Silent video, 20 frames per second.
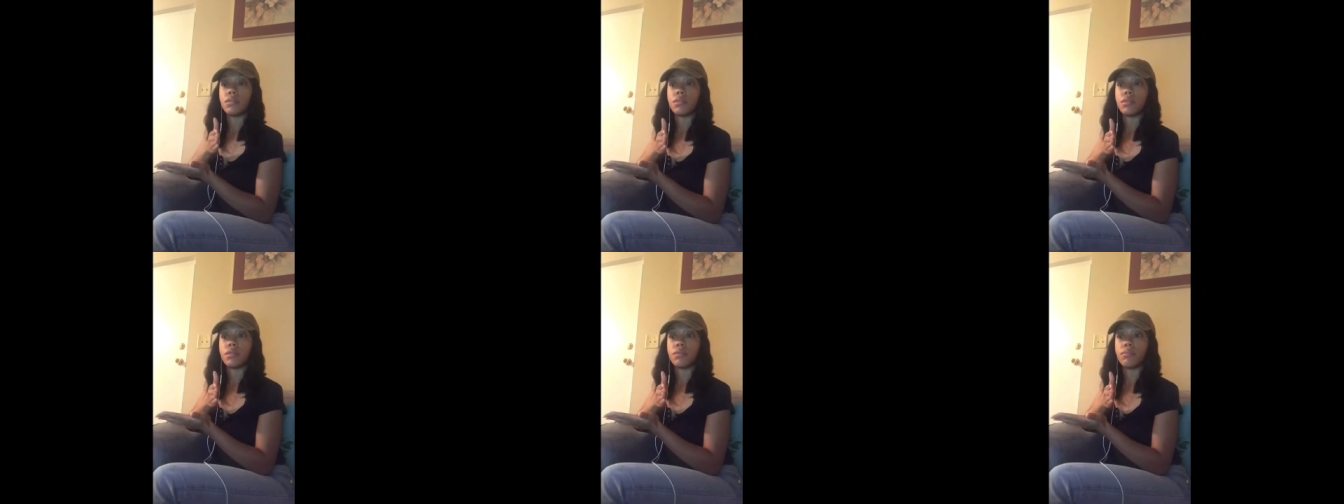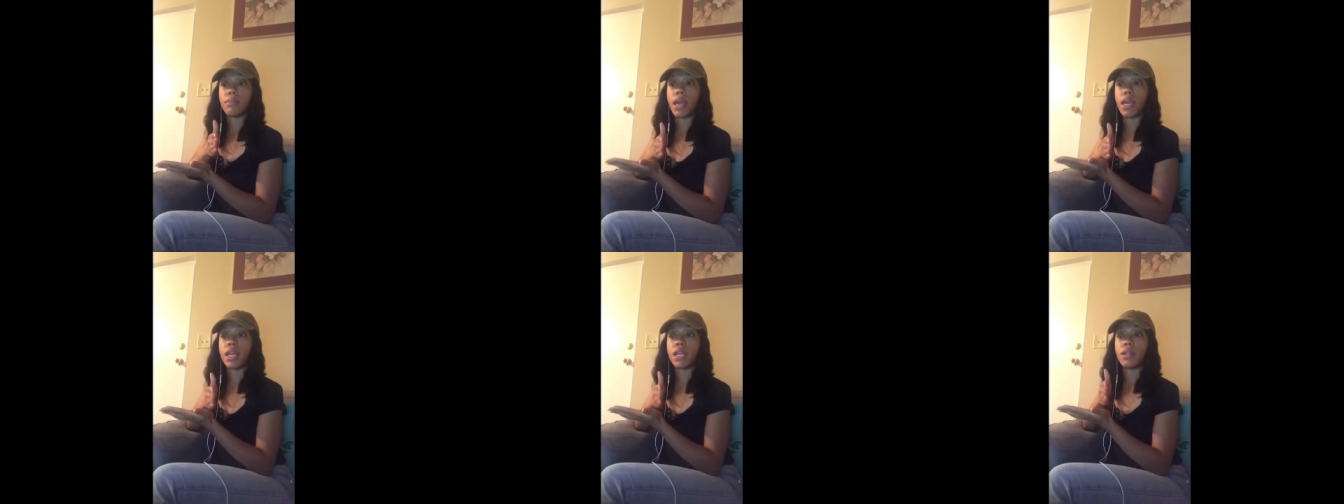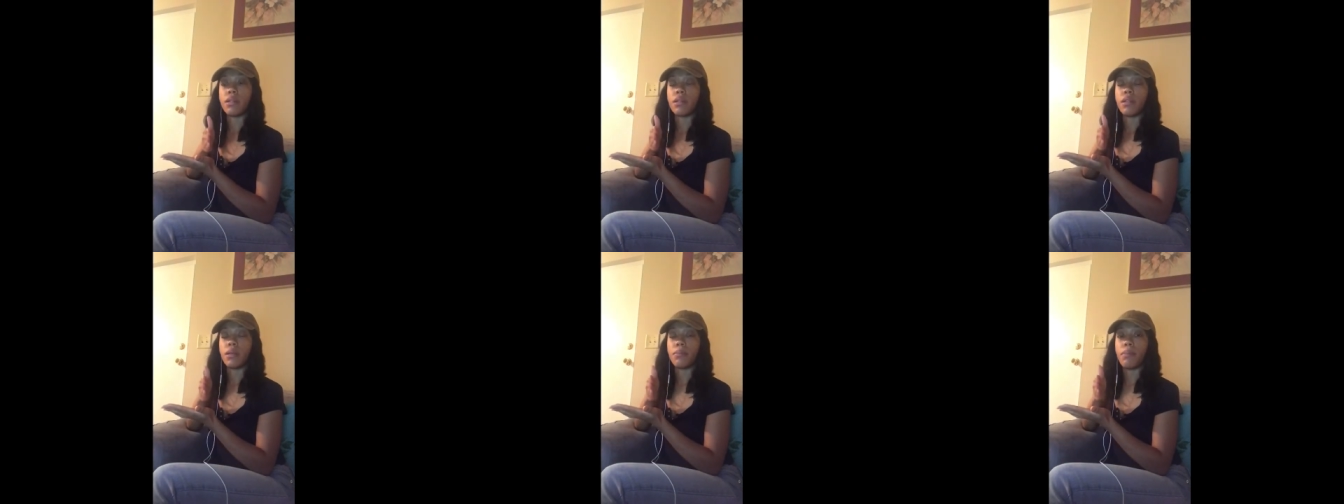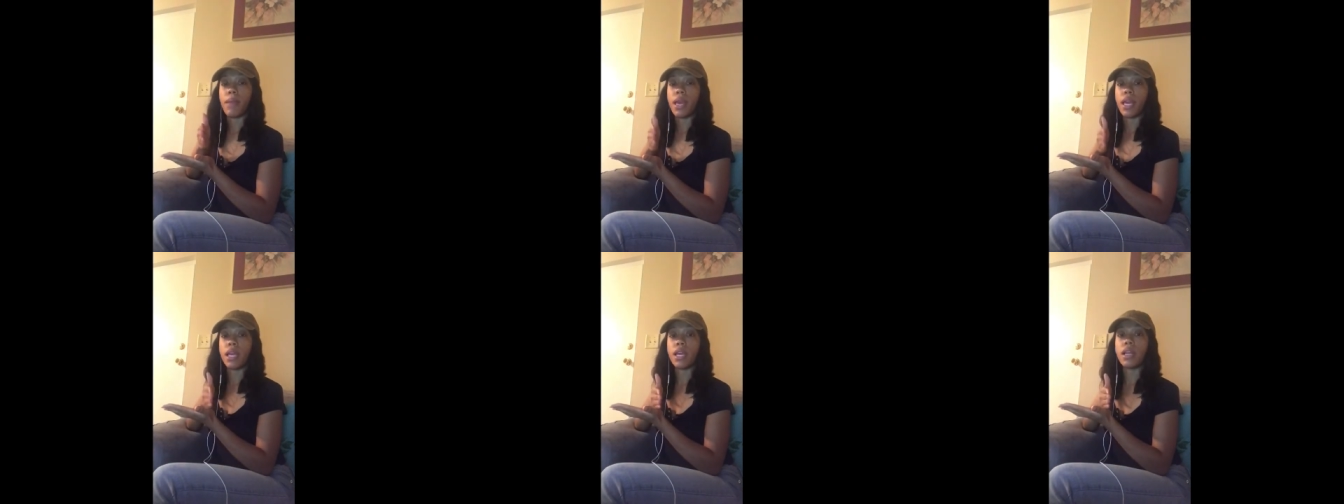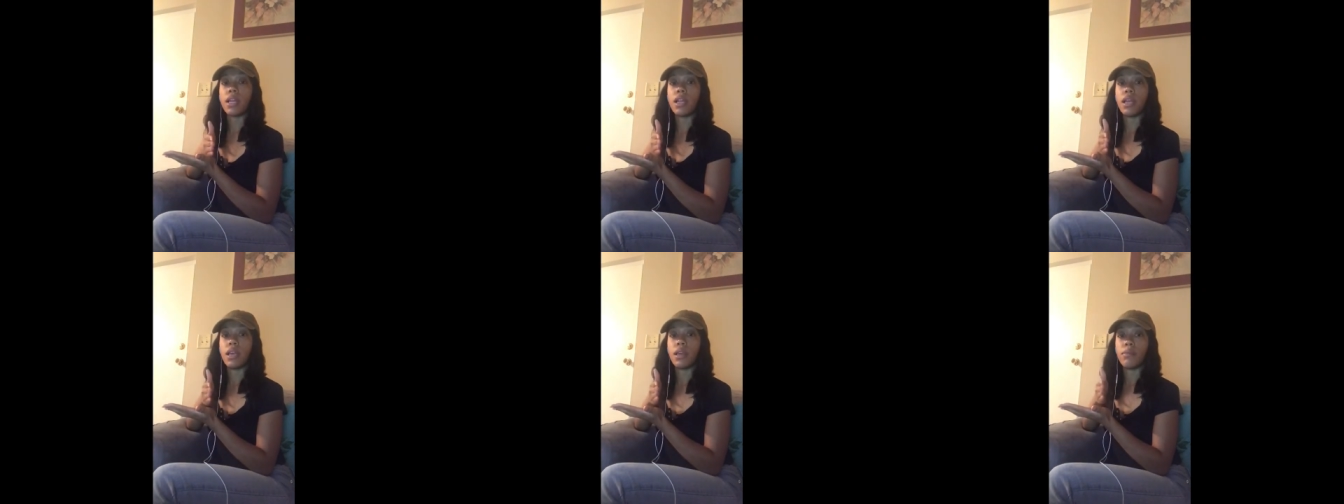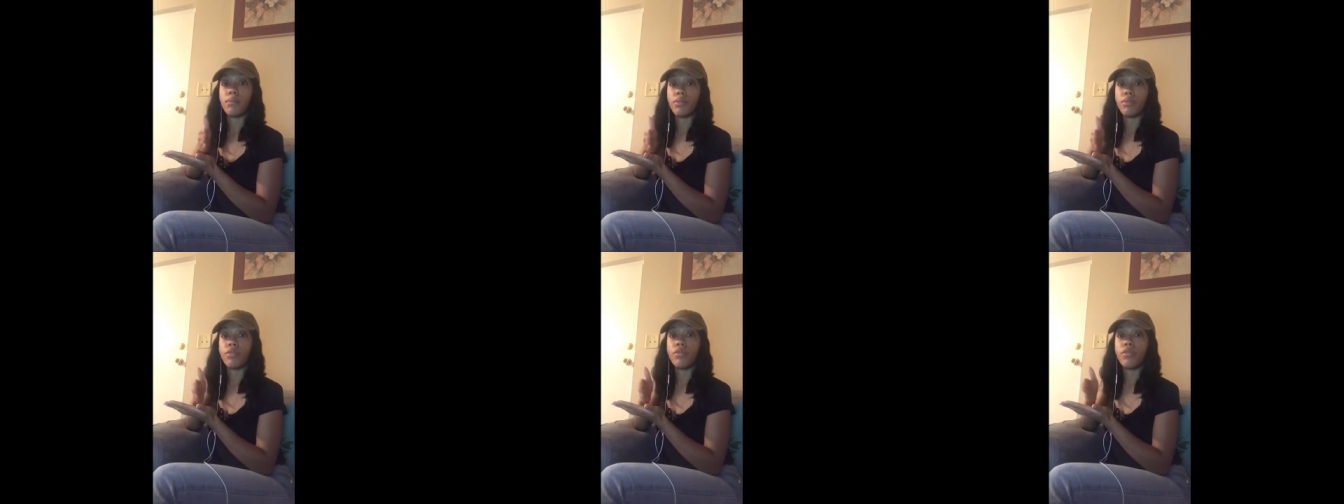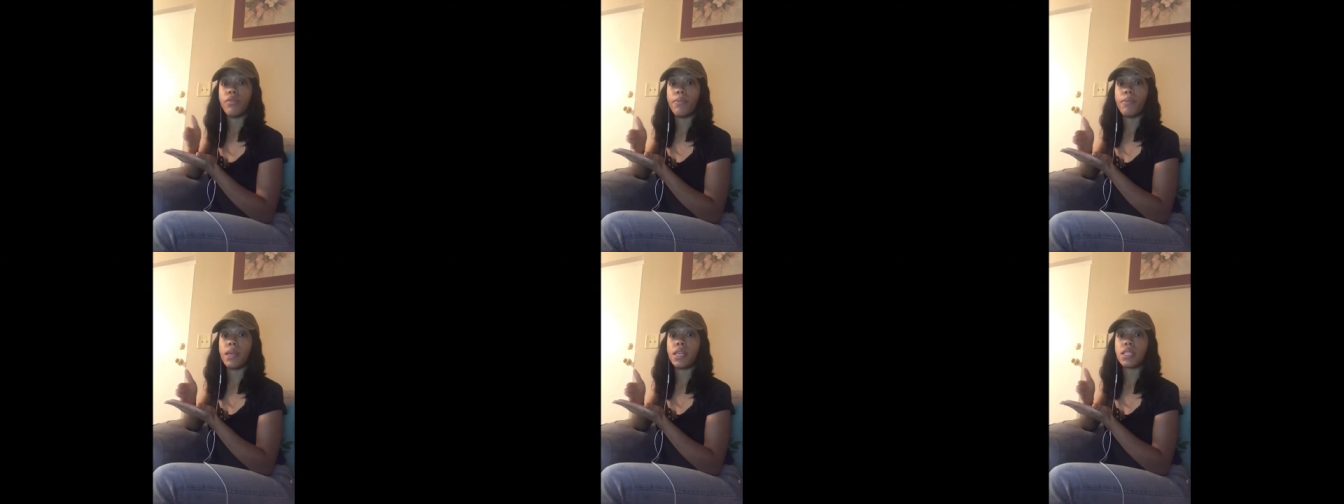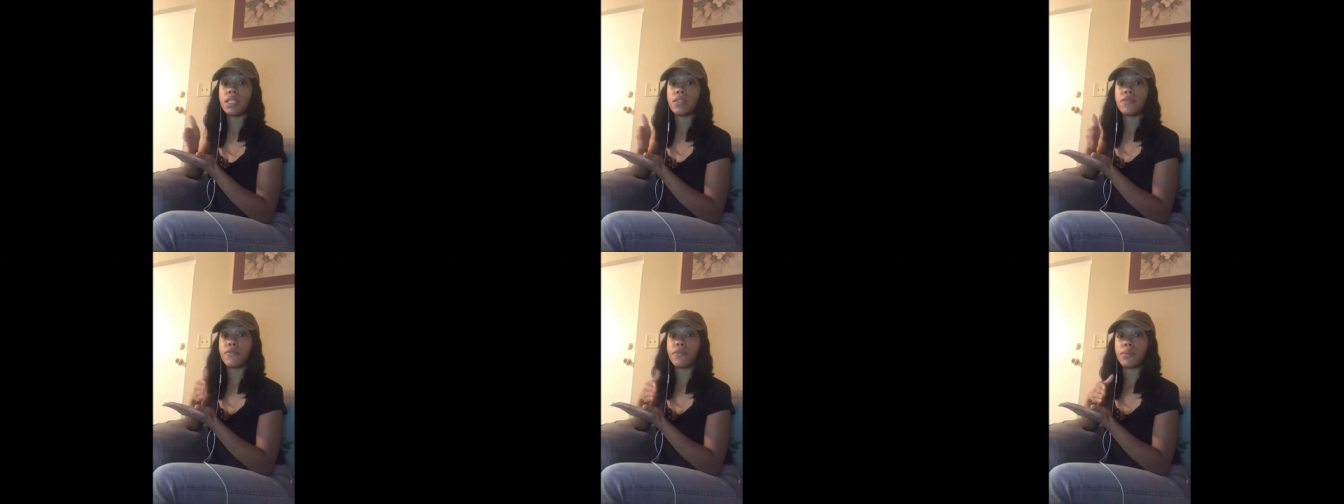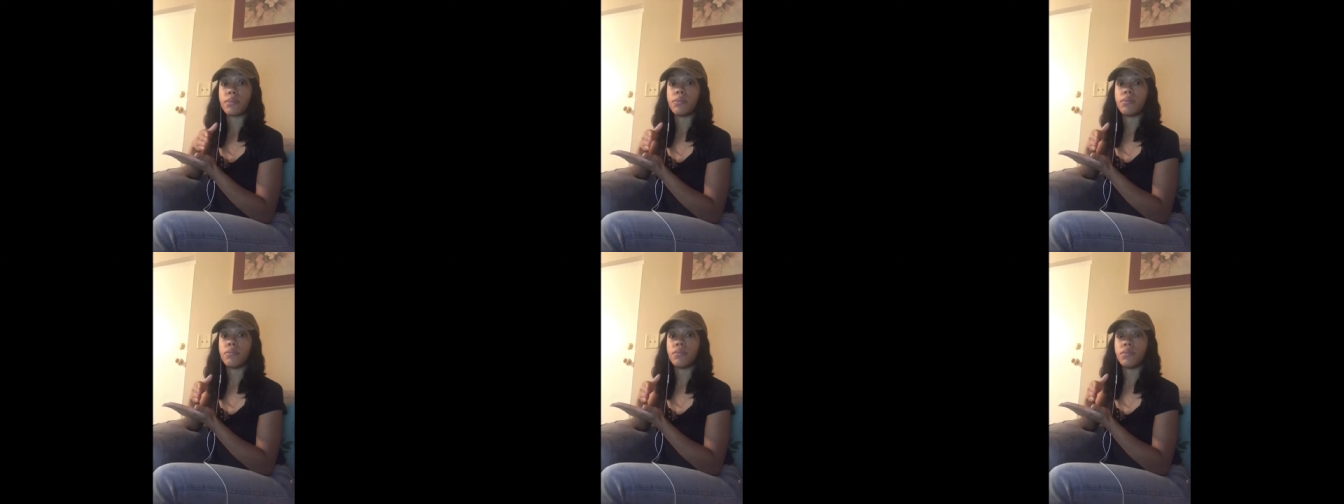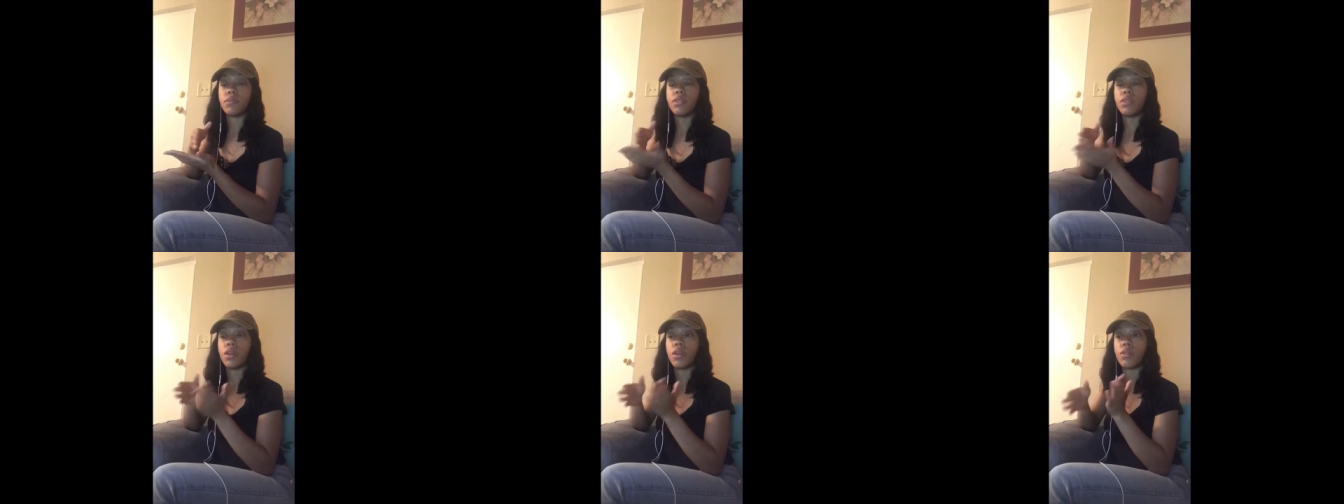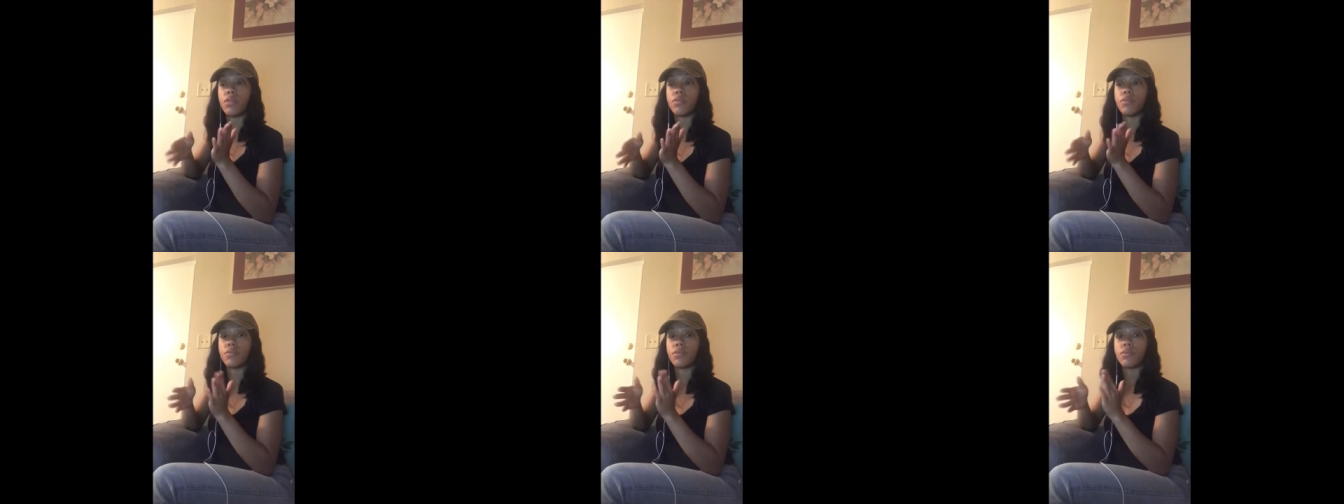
making making improvements from you know